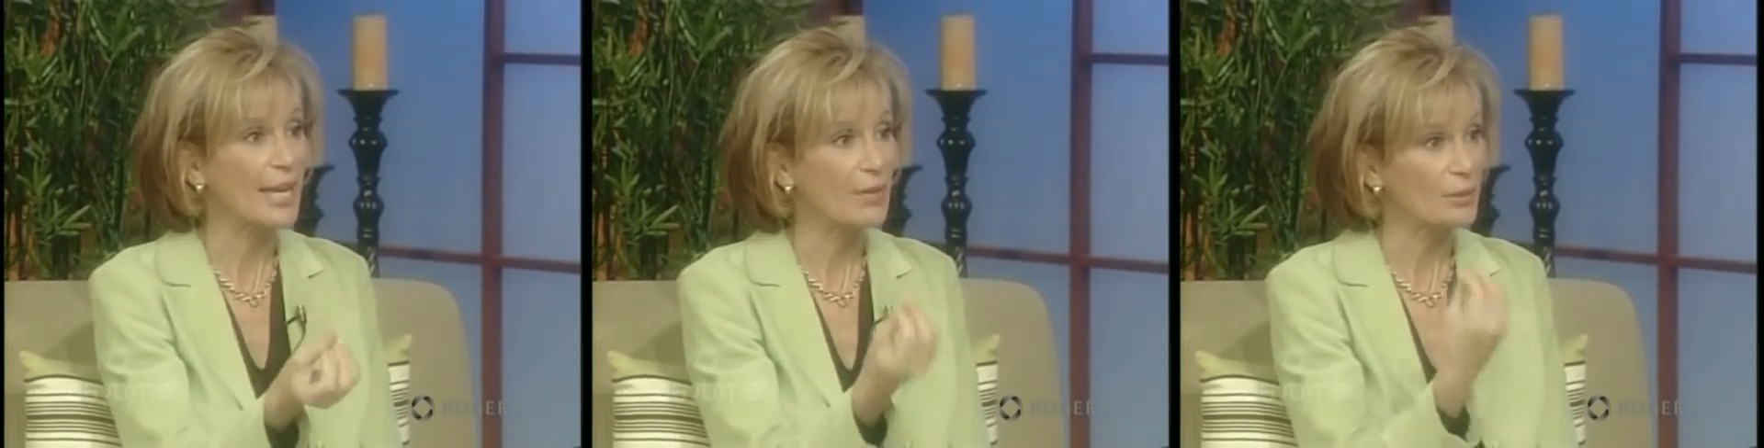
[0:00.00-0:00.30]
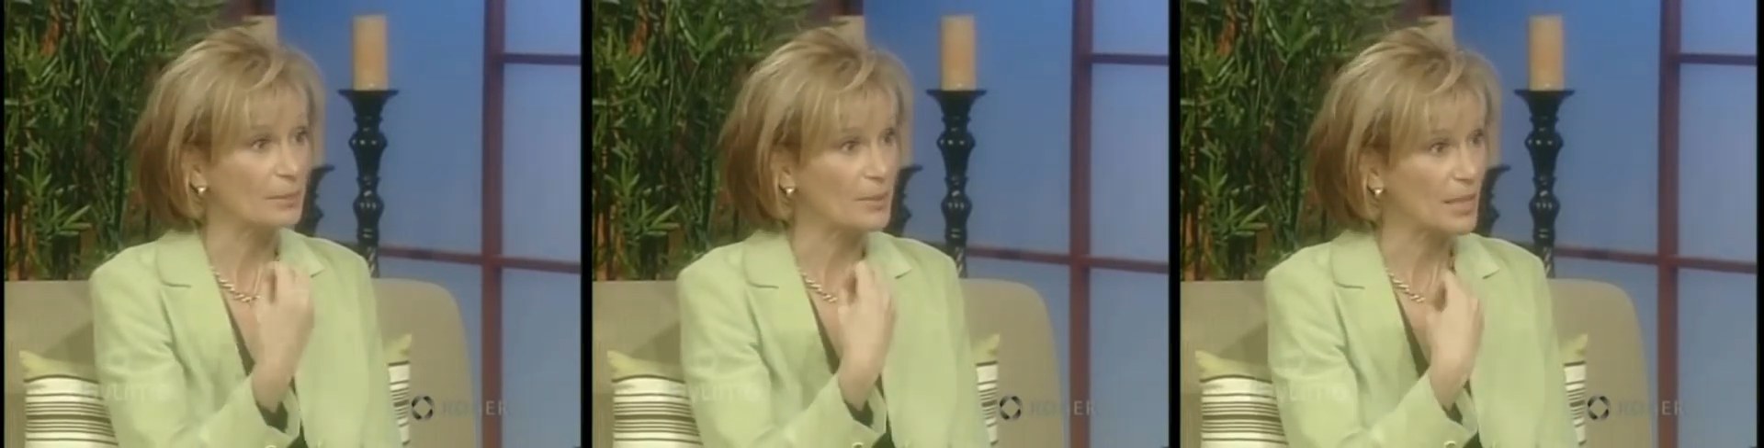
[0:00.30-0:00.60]

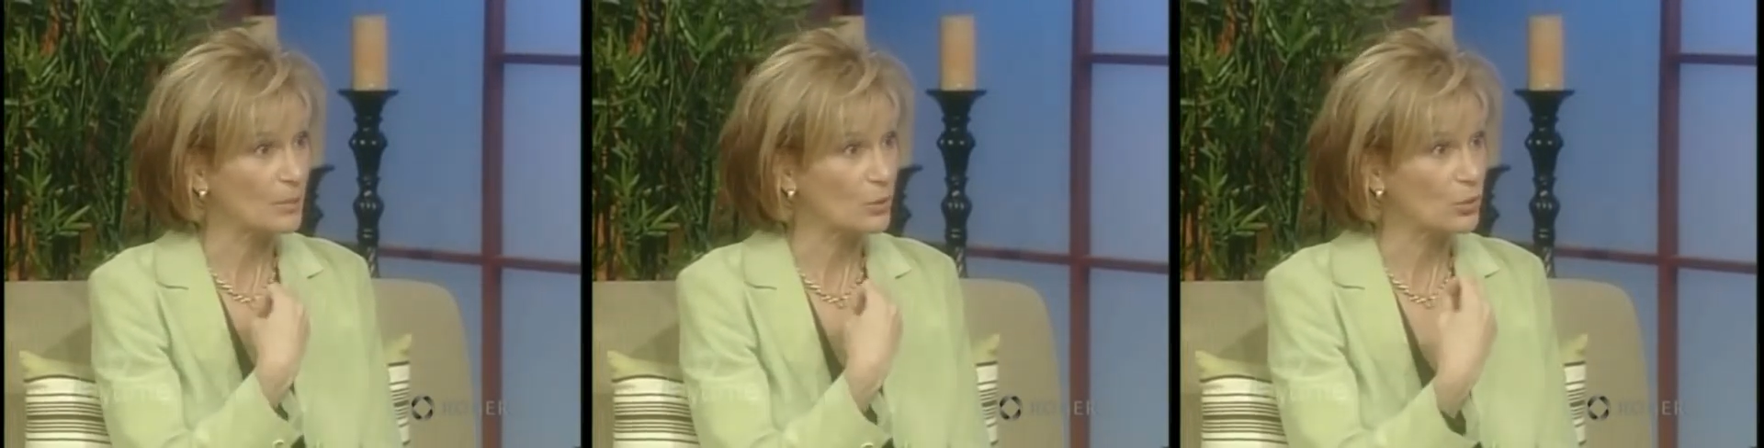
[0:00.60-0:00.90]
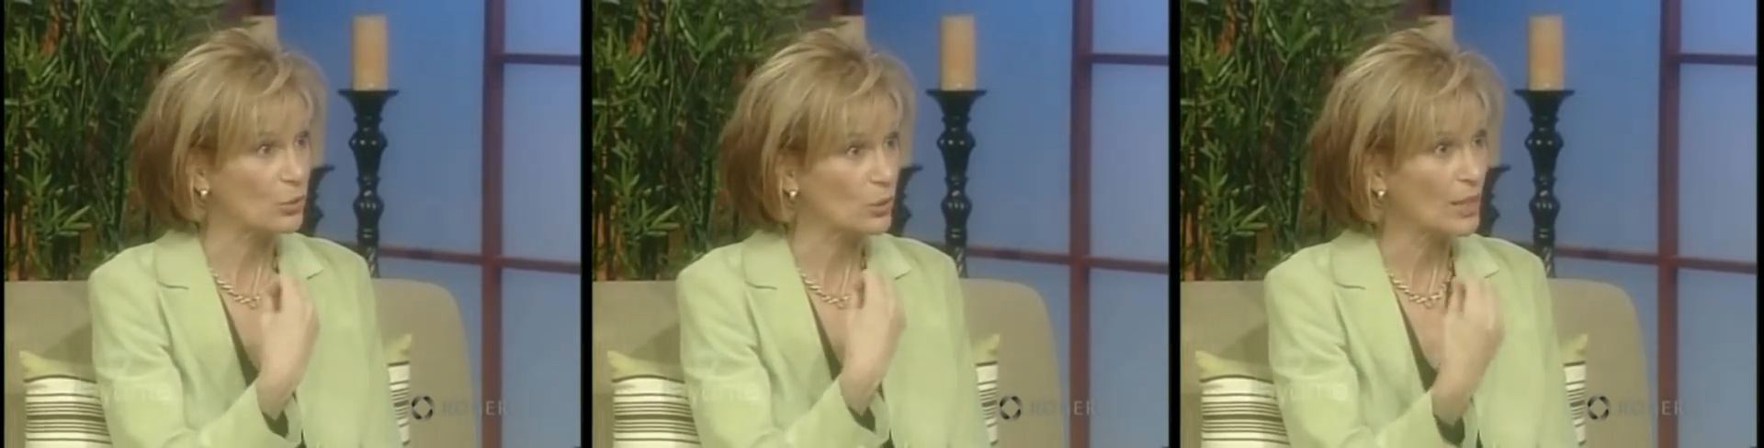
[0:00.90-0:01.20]
haven't been able
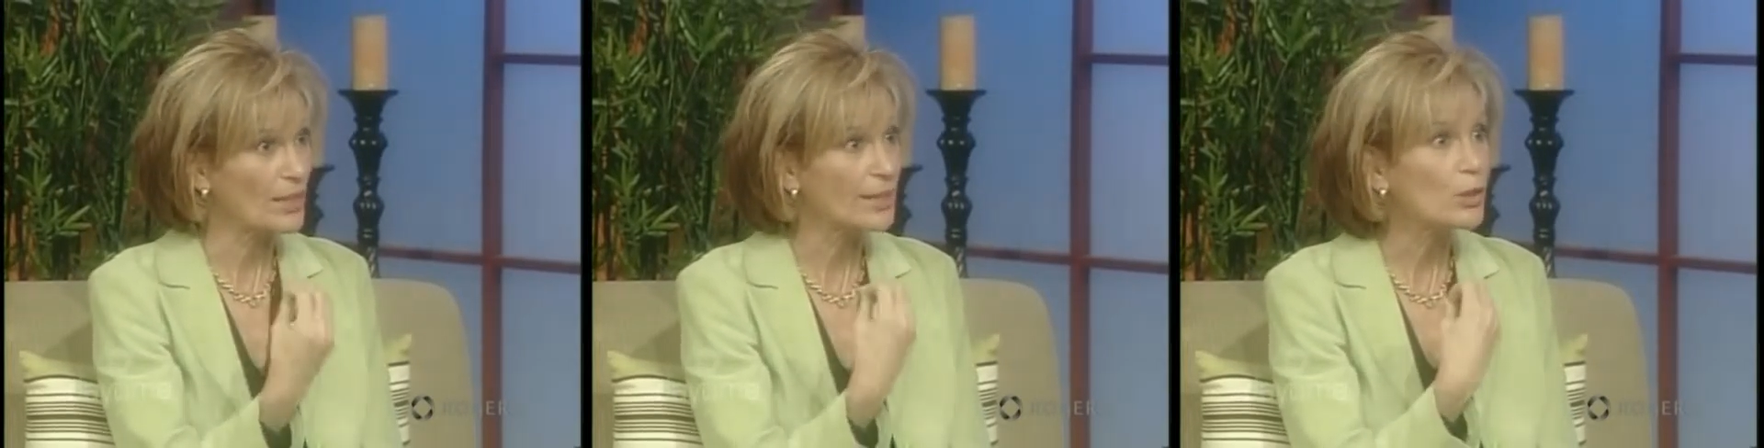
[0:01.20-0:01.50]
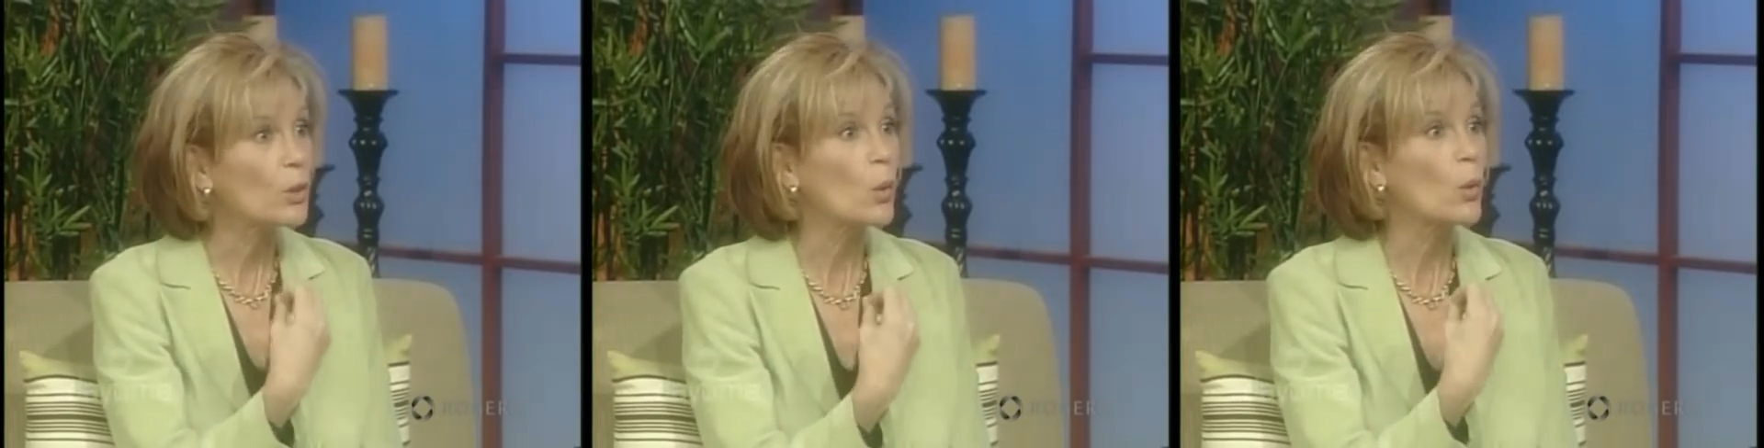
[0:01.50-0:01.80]
to
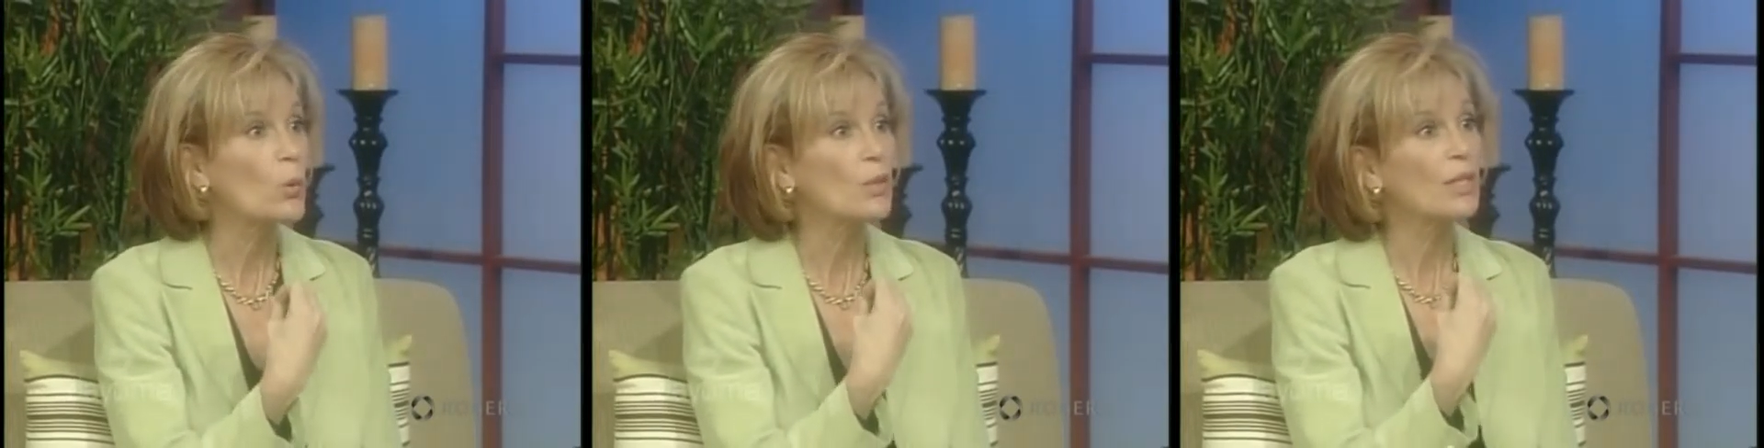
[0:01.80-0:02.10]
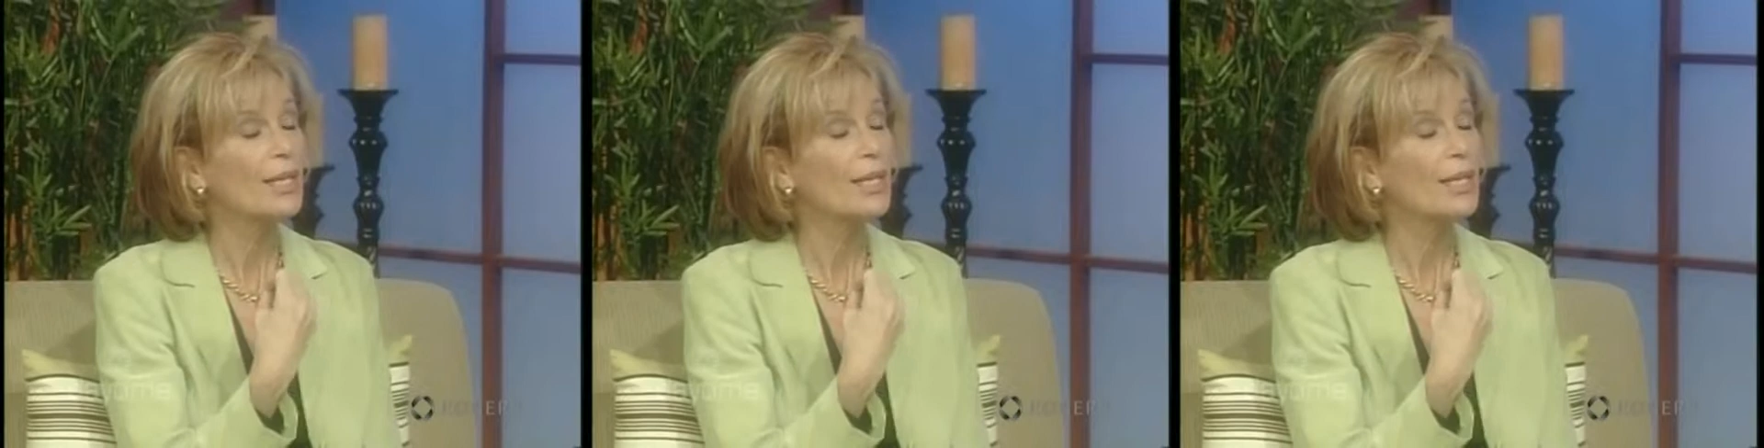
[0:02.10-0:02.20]
decode